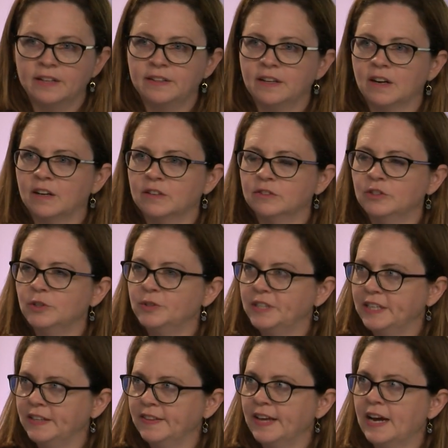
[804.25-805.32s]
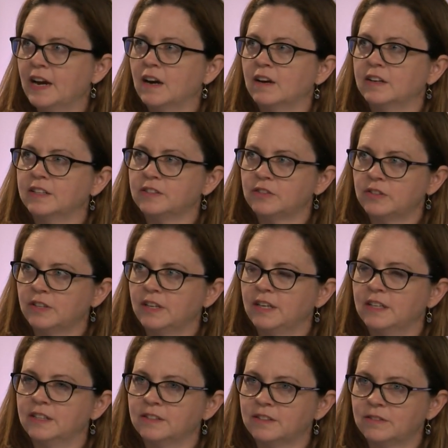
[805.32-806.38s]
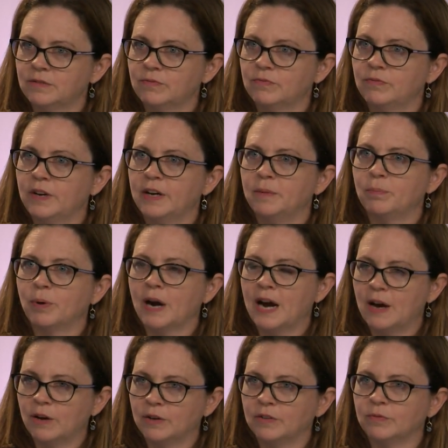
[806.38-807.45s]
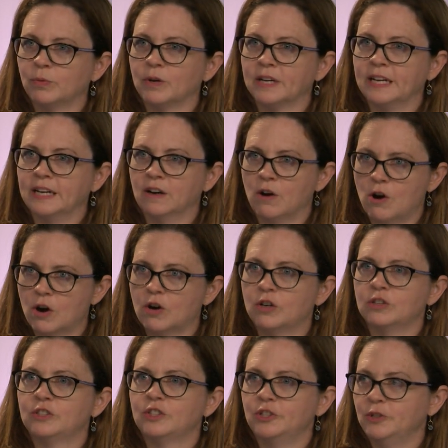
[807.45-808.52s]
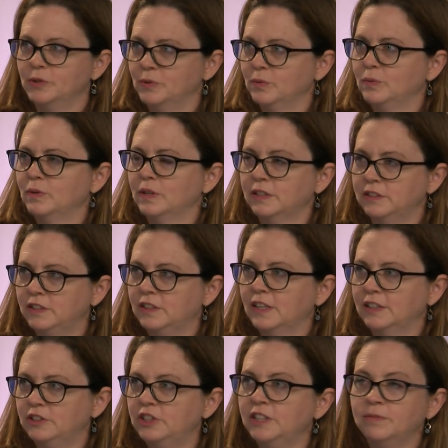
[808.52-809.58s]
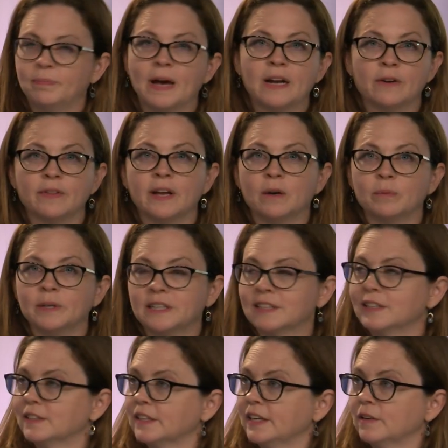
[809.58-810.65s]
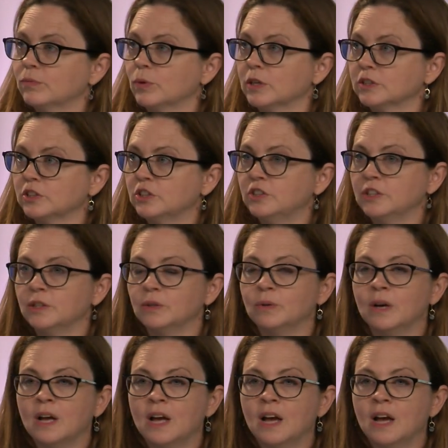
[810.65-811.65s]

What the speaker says: Our new dean there is very proud of working hard to achieve better there. We clearly have work to do.